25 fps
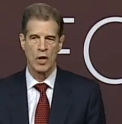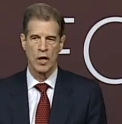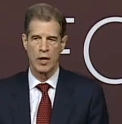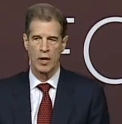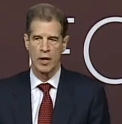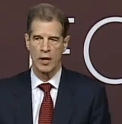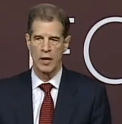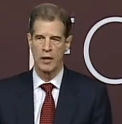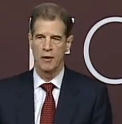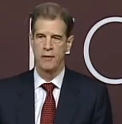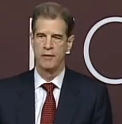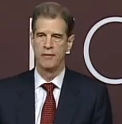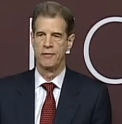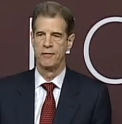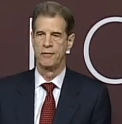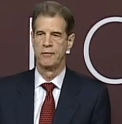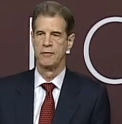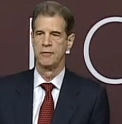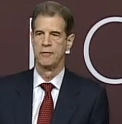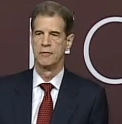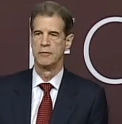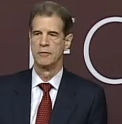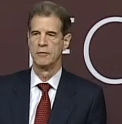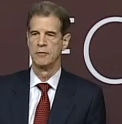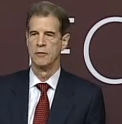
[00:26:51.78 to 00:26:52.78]

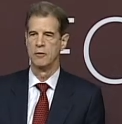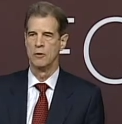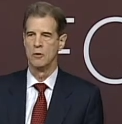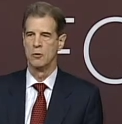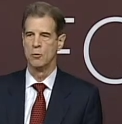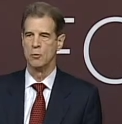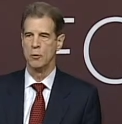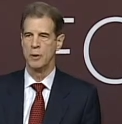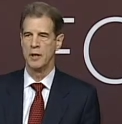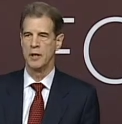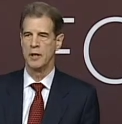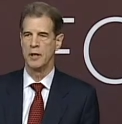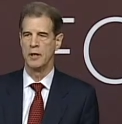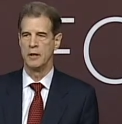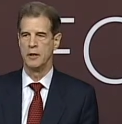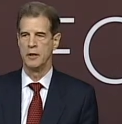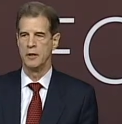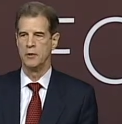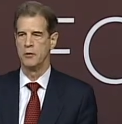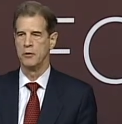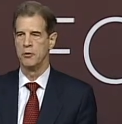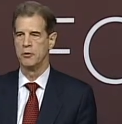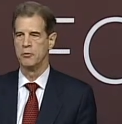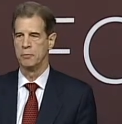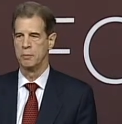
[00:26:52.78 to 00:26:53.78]
If we had
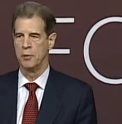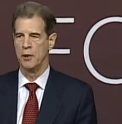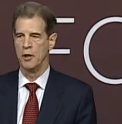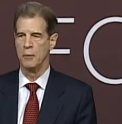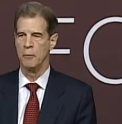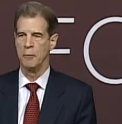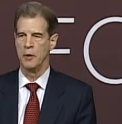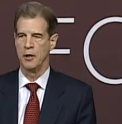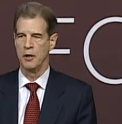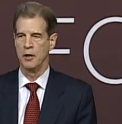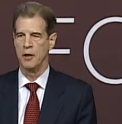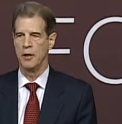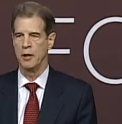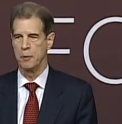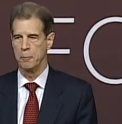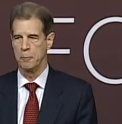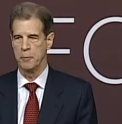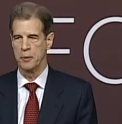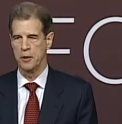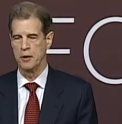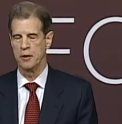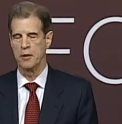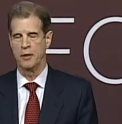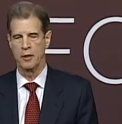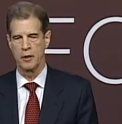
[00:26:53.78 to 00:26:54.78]
used primarily
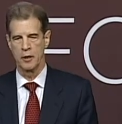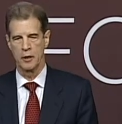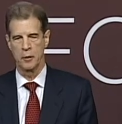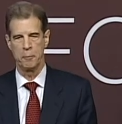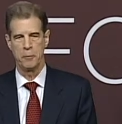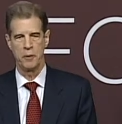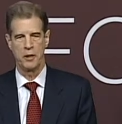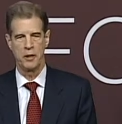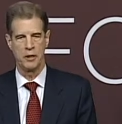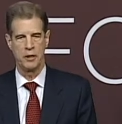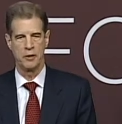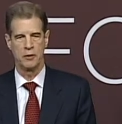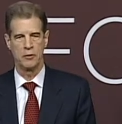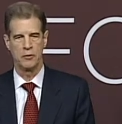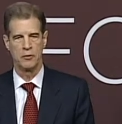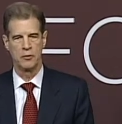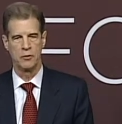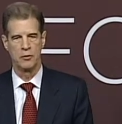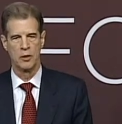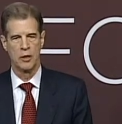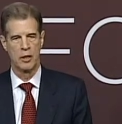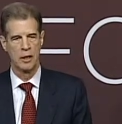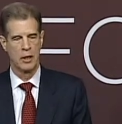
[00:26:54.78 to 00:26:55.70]
military means